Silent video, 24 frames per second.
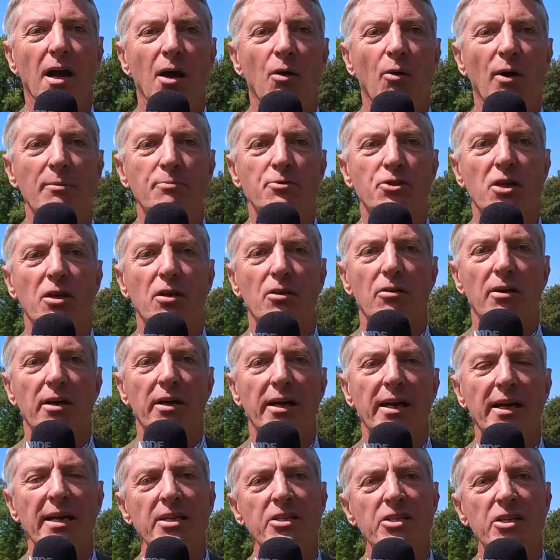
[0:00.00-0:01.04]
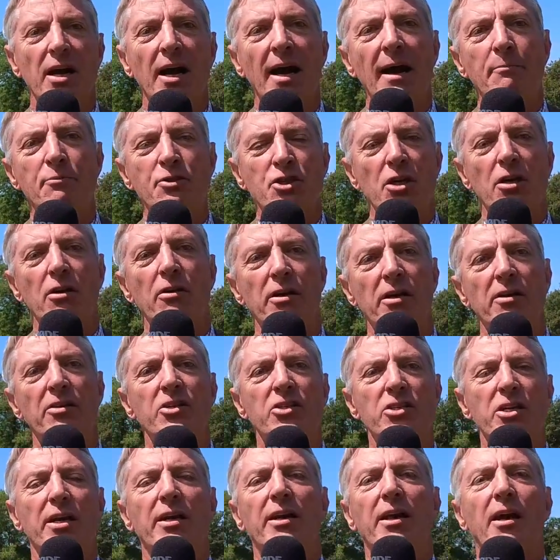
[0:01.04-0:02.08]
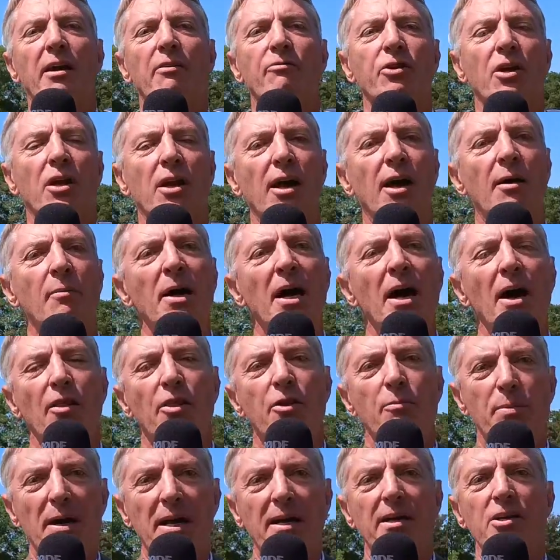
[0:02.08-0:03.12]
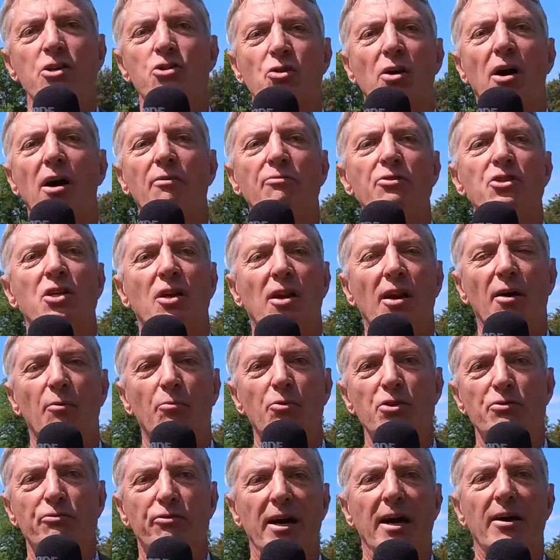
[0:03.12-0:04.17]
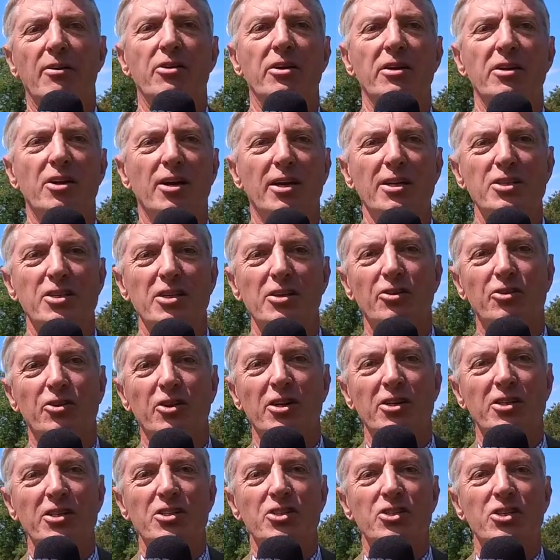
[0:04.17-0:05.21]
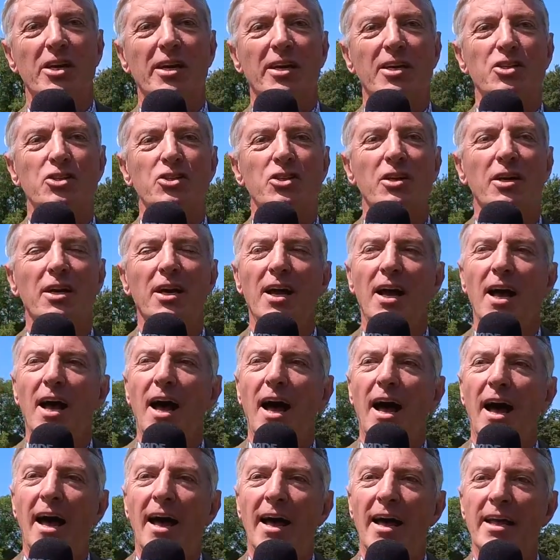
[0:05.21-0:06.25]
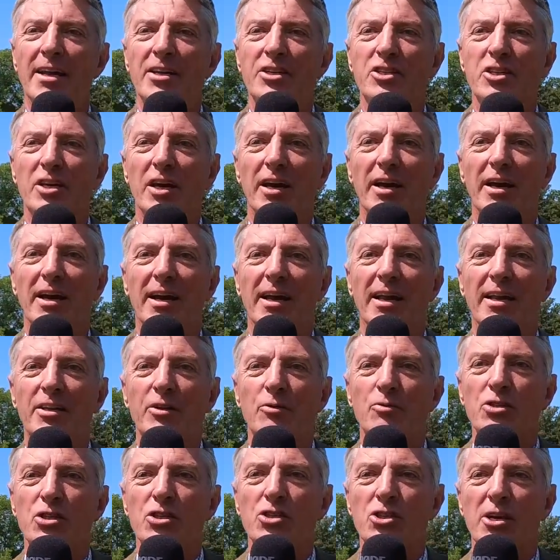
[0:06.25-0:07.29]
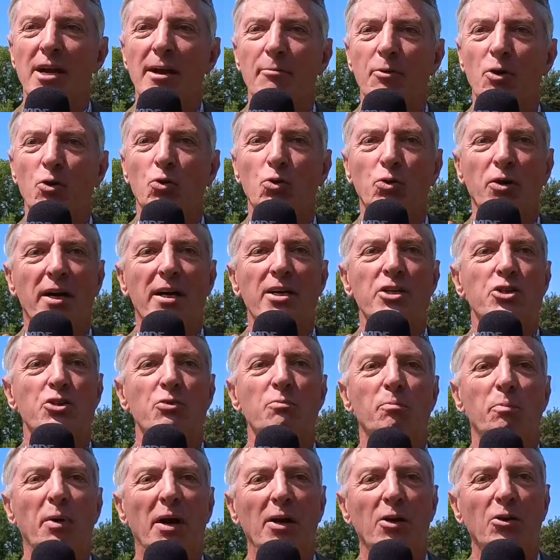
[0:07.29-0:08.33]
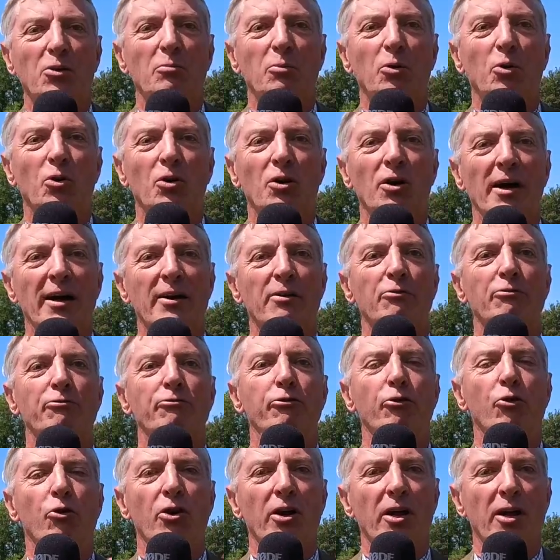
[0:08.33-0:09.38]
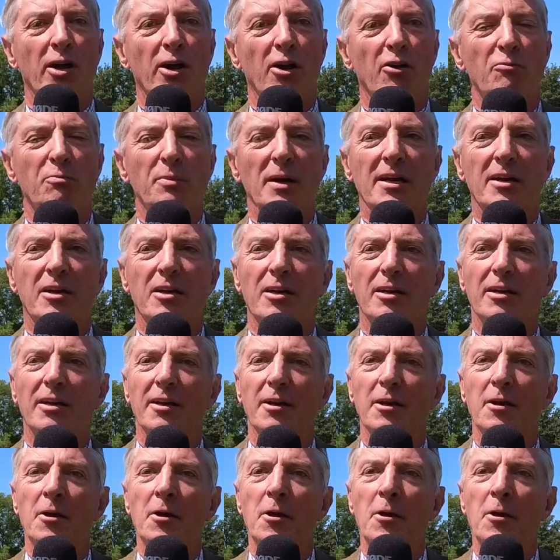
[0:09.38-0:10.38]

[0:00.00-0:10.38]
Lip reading: Oh, absolutely. It is absolutely in the DNA of the club. The Bentley Drivers Club was founded in 1936. And there was a chap called Keston Pelmore, had a 4.5 Bentley.